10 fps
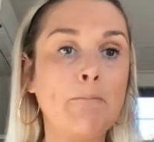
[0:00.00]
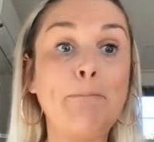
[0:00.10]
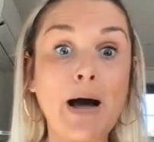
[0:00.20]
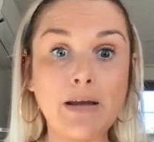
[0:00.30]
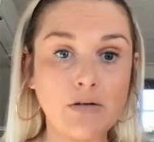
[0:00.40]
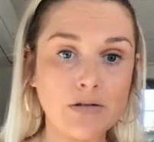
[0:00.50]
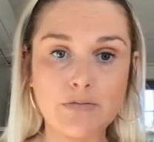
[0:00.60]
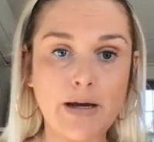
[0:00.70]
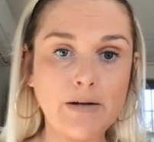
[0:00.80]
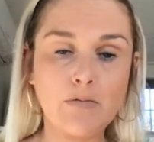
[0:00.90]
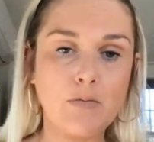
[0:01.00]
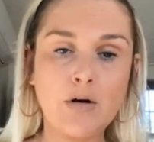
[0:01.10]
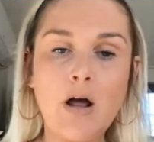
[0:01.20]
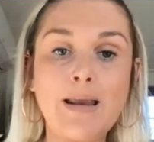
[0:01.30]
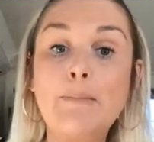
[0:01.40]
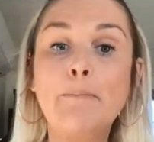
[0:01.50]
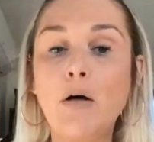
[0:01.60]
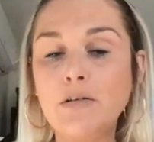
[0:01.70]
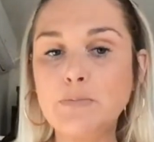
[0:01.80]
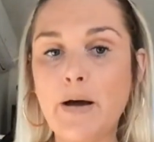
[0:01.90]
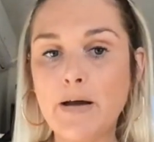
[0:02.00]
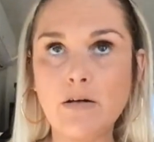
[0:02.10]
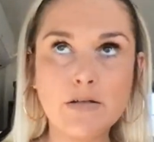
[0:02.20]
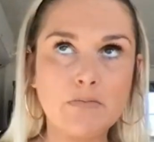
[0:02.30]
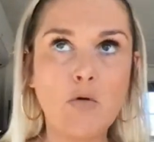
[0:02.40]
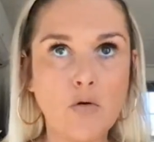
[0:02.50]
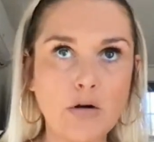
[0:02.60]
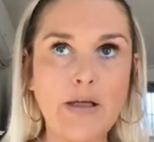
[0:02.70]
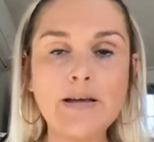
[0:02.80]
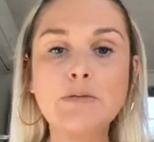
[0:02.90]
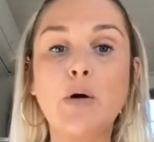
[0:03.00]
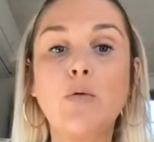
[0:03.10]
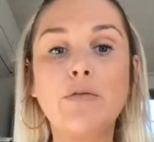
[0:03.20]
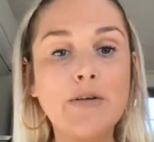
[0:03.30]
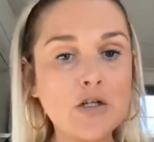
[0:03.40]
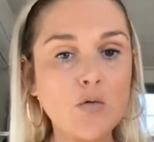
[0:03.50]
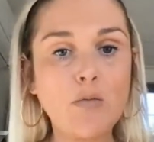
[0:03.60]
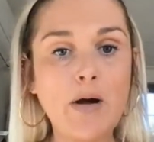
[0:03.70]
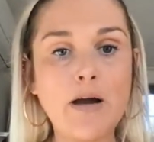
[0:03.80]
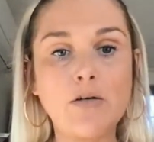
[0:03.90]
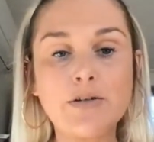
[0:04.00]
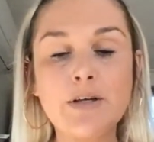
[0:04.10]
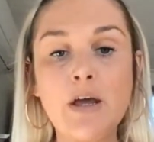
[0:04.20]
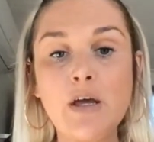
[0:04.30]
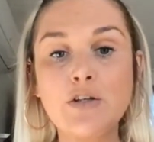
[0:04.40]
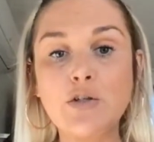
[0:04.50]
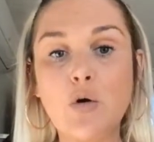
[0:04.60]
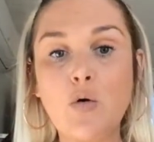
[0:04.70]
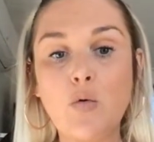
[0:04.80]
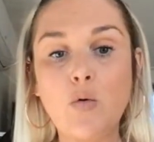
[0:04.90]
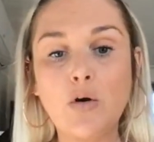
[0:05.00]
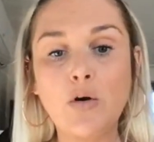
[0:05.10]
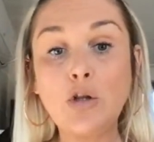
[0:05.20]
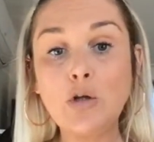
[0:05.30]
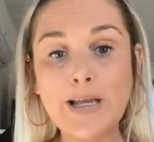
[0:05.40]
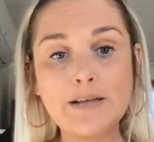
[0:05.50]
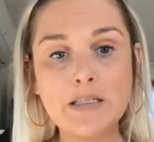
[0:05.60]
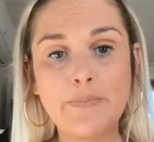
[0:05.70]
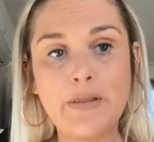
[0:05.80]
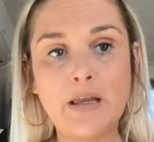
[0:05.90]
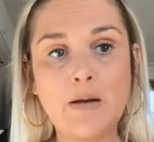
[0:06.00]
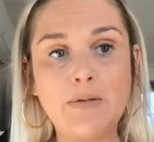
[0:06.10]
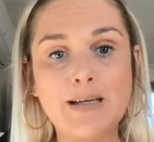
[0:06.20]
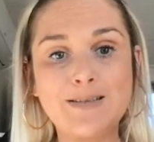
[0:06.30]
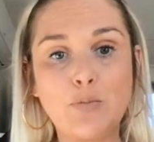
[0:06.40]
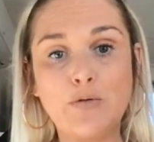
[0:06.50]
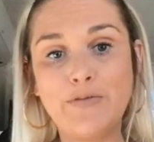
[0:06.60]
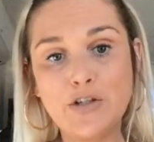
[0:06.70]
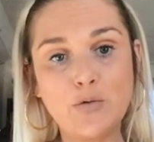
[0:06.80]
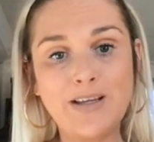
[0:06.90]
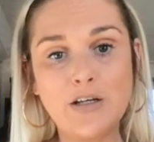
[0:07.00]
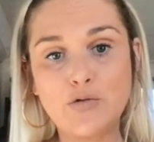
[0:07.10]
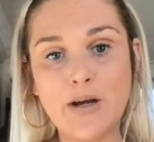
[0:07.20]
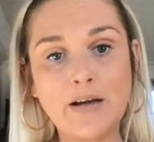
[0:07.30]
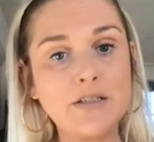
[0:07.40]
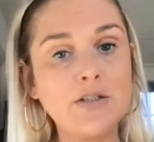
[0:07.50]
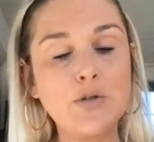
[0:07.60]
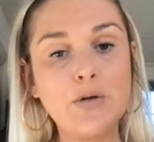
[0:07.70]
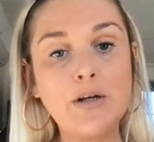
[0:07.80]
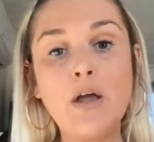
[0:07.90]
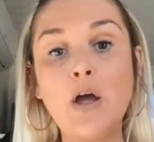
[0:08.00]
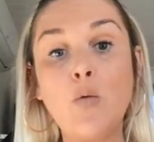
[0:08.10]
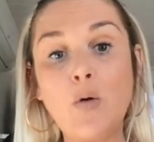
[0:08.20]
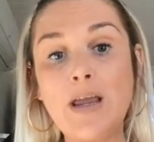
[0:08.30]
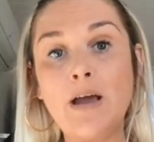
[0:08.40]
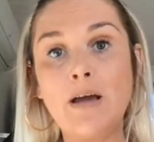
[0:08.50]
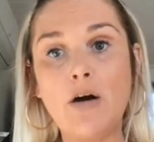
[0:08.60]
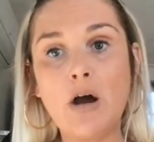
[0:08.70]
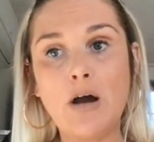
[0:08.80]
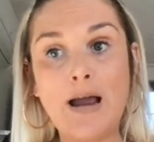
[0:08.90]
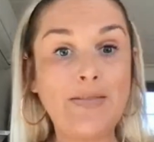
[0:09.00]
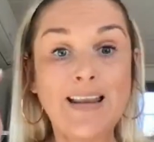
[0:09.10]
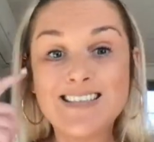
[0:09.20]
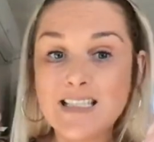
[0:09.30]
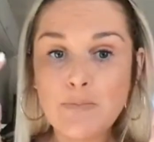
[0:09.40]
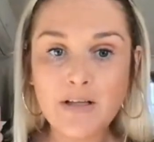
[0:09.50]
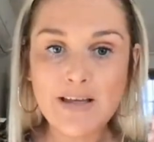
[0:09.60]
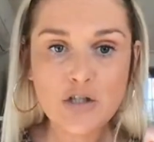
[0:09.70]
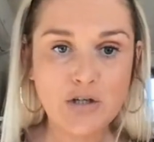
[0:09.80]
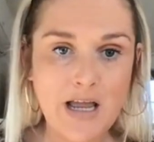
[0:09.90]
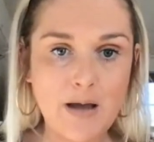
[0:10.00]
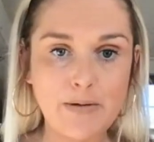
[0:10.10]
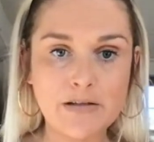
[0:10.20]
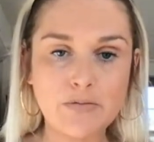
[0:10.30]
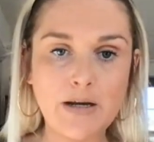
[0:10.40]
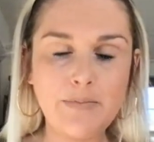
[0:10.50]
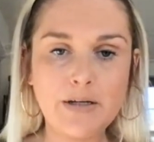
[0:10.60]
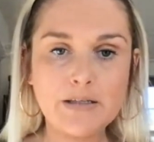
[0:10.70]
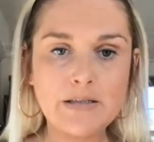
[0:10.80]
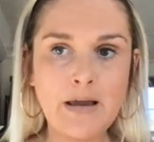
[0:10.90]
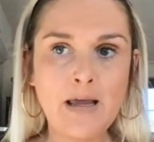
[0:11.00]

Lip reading: buyers, right? We're not impulse buyers, more or less, but we're visual buyers. So we're going to look at something, and because we're visually attracted to it, we are, that stimulation happens, right? Because